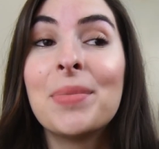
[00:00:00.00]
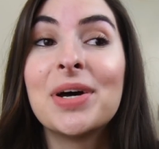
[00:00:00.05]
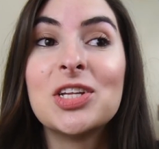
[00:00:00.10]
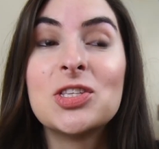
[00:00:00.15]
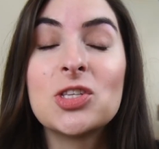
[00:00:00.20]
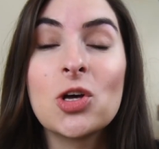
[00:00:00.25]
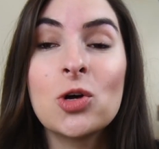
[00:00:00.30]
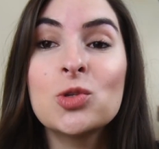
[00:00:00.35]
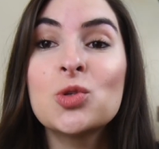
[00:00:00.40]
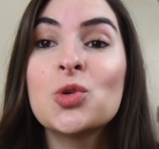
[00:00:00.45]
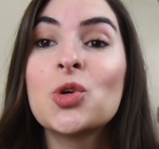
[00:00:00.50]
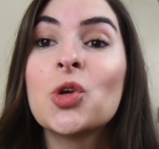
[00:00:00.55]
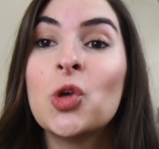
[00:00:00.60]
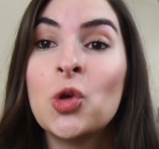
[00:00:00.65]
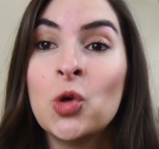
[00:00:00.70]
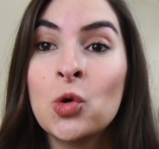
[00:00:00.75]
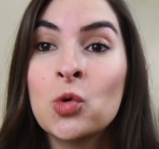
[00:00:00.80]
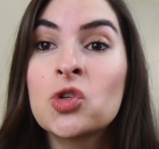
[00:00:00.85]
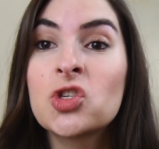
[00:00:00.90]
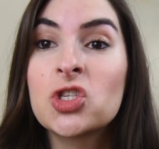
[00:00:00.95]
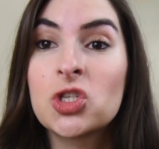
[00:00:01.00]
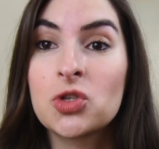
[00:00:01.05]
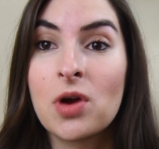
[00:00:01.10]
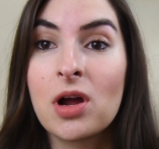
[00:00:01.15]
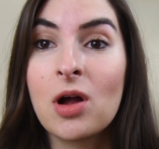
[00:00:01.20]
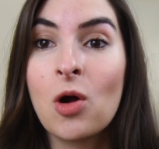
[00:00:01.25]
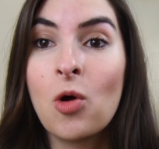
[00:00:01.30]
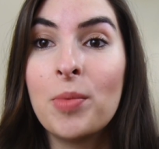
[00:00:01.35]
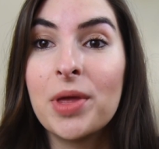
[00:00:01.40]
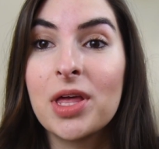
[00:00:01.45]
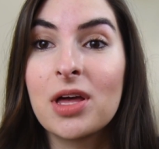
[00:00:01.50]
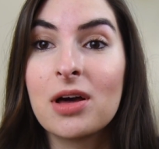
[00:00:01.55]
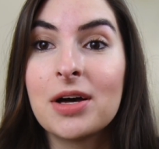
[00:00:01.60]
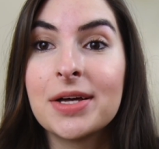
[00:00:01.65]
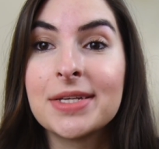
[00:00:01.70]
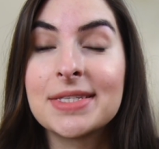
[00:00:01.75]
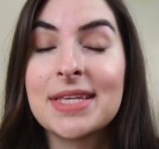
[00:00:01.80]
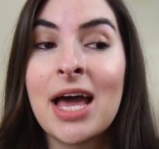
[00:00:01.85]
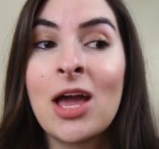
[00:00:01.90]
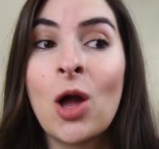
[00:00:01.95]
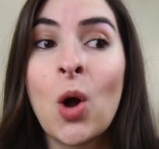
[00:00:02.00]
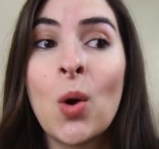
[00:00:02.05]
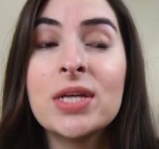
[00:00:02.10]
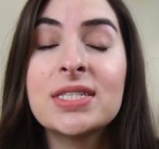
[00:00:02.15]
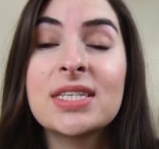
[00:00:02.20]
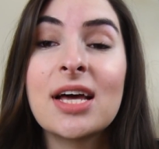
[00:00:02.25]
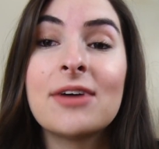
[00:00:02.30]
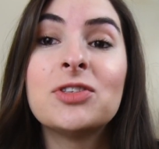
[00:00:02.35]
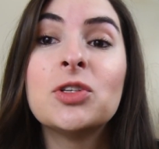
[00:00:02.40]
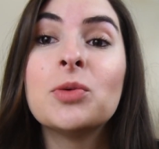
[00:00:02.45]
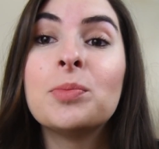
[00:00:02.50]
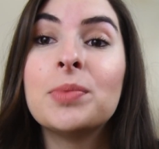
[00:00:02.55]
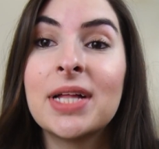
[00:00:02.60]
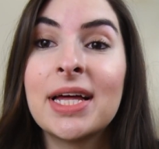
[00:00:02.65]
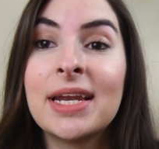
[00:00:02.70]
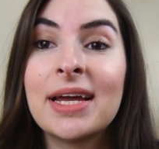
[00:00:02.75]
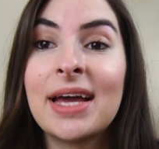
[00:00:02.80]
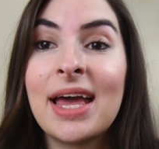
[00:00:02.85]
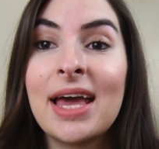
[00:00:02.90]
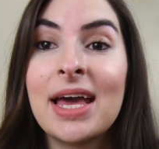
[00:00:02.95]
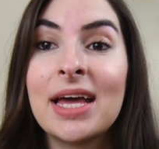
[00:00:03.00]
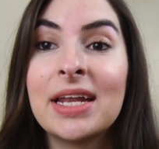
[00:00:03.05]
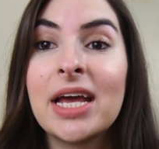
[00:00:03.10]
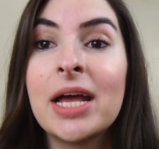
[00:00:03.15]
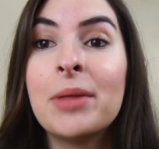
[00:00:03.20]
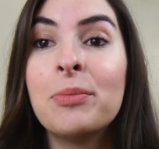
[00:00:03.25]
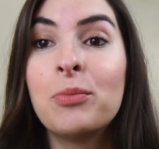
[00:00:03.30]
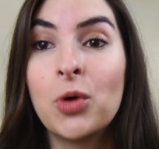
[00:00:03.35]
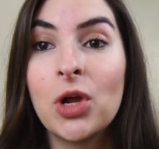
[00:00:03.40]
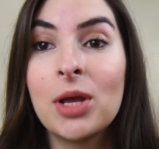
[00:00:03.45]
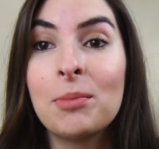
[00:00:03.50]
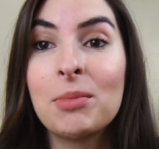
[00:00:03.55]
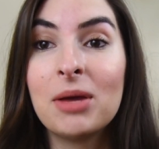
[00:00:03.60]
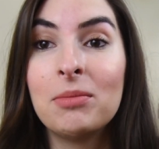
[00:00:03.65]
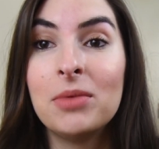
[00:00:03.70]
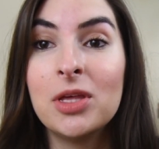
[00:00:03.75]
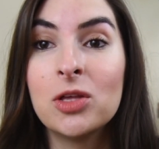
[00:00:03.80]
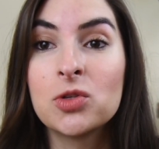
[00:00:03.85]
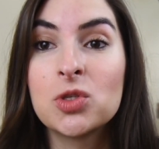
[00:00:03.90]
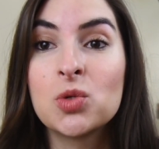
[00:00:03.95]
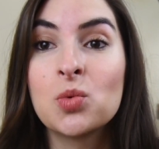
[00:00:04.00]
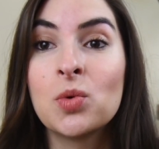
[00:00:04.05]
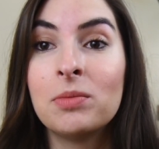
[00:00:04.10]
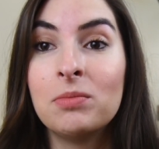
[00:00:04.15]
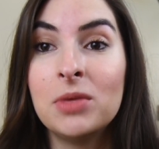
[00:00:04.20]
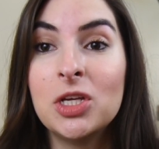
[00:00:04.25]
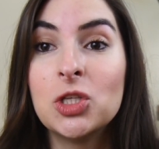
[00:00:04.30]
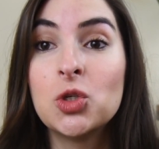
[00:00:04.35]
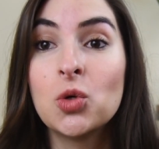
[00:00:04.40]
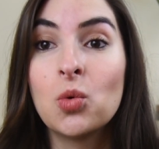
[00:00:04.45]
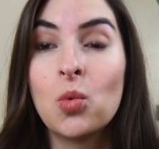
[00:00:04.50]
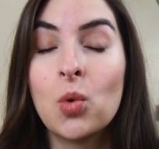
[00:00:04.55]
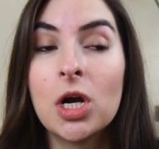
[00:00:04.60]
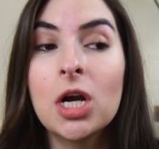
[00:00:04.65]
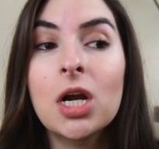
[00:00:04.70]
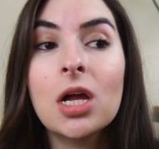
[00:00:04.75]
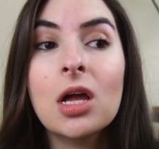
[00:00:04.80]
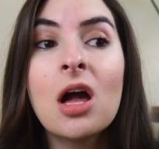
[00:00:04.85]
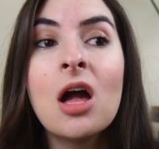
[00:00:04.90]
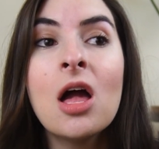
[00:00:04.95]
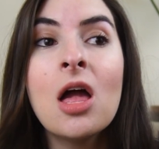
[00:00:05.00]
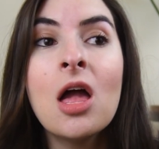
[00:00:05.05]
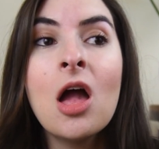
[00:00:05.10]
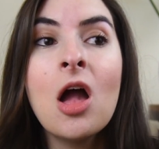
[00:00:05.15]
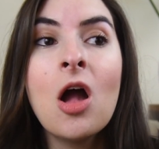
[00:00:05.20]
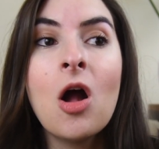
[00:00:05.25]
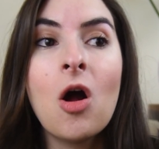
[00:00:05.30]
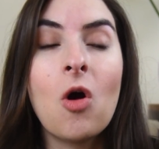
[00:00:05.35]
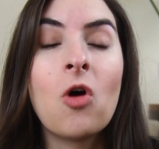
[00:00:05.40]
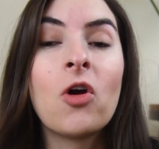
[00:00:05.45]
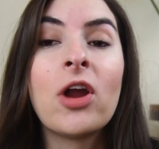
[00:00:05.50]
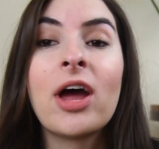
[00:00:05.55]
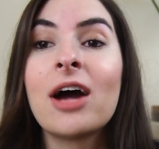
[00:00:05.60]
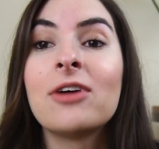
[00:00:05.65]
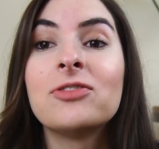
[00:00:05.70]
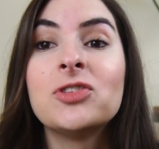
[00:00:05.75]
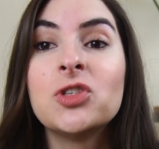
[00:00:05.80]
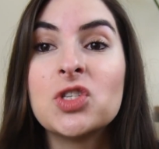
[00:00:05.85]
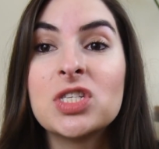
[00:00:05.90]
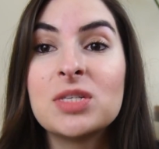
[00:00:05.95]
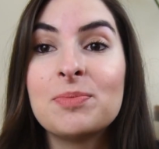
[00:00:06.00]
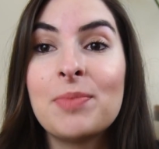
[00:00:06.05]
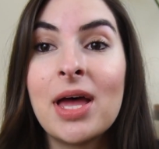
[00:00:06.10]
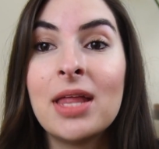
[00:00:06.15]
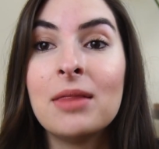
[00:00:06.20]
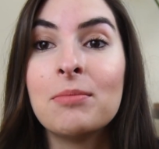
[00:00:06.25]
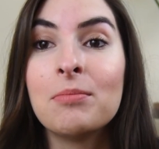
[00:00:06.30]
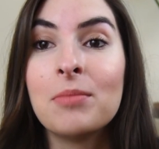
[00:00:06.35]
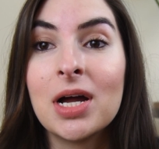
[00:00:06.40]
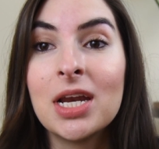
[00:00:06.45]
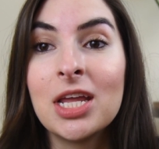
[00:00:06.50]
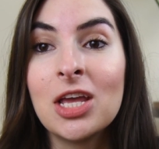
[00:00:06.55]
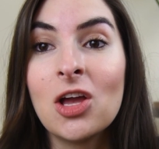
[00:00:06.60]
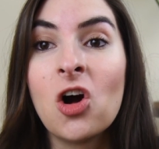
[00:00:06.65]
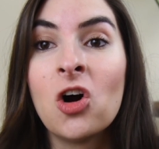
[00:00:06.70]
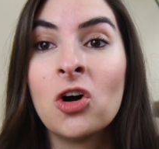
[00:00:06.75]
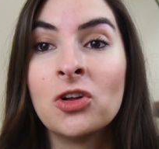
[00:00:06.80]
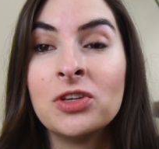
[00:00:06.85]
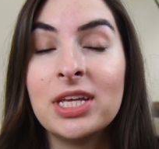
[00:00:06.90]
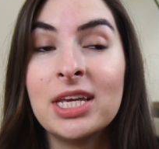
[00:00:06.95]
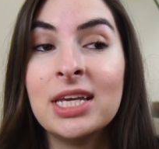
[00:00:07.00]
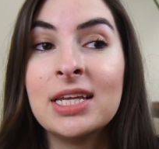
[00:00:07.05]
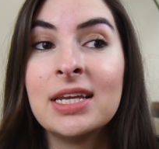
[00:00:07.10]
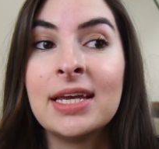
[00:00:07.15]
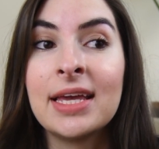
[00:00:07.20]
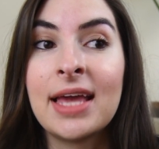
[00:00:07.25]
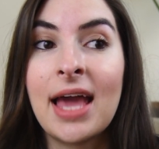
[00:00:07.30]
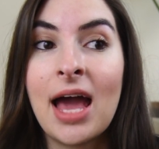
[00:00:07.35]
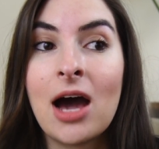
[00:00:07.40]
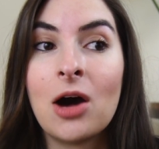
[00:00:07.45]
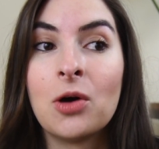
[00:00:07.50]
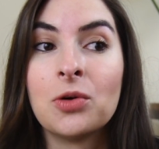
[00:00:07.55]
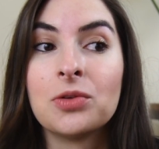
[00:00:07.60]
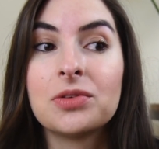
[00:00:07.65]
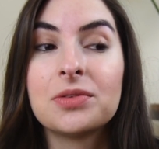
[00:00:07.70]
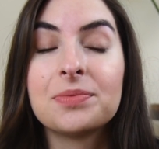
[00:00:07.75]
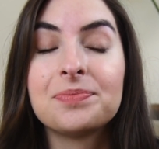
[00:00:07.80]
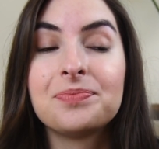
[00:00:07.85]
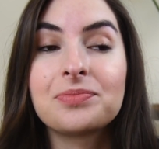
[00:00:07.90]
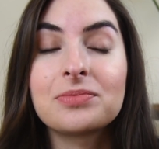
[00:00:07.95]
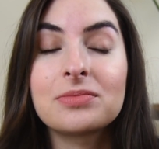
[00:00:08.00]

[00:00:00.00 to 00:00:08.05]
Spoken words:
but it's also a huge struggle because I always have to plan ahead and bring my meals with me to work, or I have to spend money on eating out.